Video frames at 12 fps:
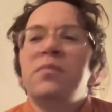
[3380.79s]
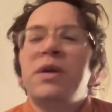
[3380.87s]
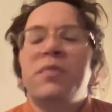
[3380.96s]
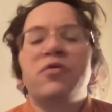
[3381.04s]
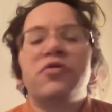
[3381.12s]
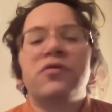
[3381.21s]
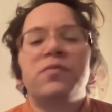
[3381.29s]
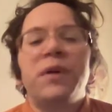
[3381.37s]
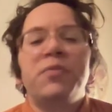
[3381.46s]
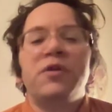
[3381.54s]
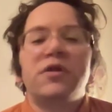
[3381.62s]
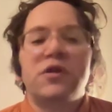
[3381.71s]

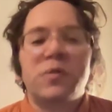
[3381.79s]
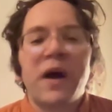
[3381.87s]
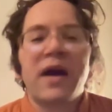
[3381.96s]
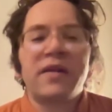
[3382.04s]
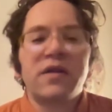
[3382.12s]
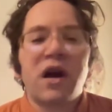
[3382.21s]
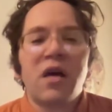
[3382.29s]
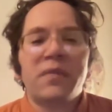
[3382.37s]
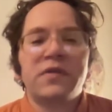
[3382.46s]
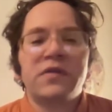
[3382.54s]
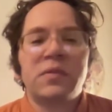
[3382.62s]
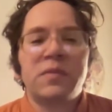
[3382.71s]
people expect
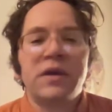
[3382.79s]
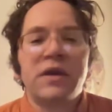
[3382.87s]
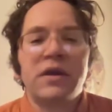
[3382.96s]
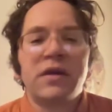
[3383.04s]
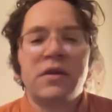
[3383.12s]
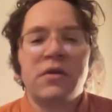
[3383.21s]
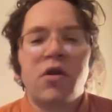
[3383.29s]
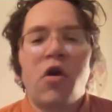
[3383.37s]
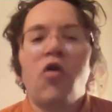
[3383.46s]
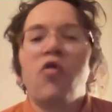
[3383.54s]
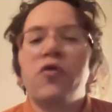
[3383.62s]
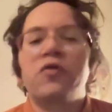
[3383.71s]
comics to be
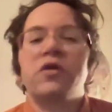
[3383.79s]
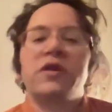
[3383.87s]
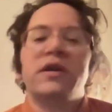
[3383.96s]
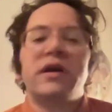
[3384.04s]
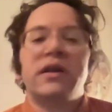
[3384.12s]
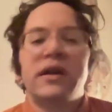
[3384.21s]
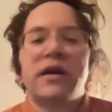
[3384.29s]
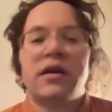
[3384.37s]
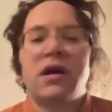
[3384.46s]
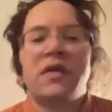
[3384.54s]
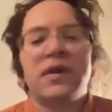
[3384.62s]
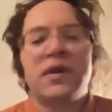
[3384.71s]
overly
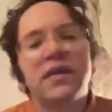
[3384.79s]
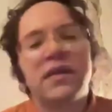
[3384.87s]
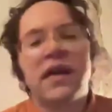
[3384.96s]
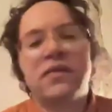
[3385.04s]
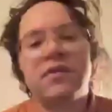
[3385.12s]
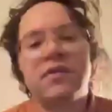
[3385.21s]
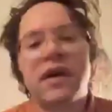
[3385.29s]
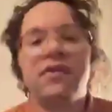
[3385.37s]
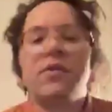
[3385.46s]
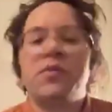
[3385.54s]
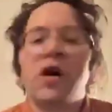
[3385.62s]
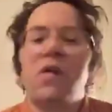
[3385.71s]
clear. I think that's
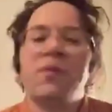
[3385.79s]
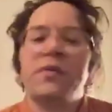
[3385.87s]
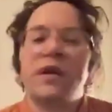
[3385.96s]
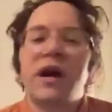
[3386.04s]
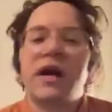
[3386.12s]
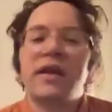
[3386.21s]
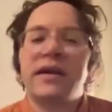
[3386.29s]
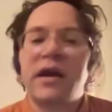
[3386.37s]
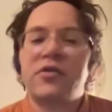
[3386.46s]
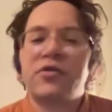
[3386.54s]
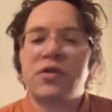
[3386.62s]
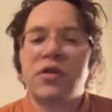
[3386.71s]
the problem that I
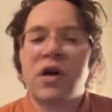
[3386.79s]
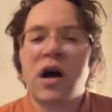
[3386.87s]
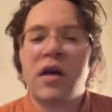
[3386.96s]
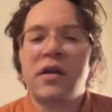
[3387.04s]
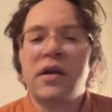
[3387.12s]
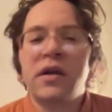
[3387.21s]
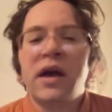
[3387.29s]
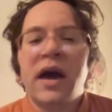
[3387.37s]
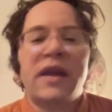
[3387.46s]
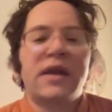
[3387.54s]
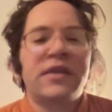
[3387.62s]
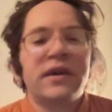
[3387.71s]
encounter a lot.
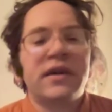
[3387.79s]
And I think,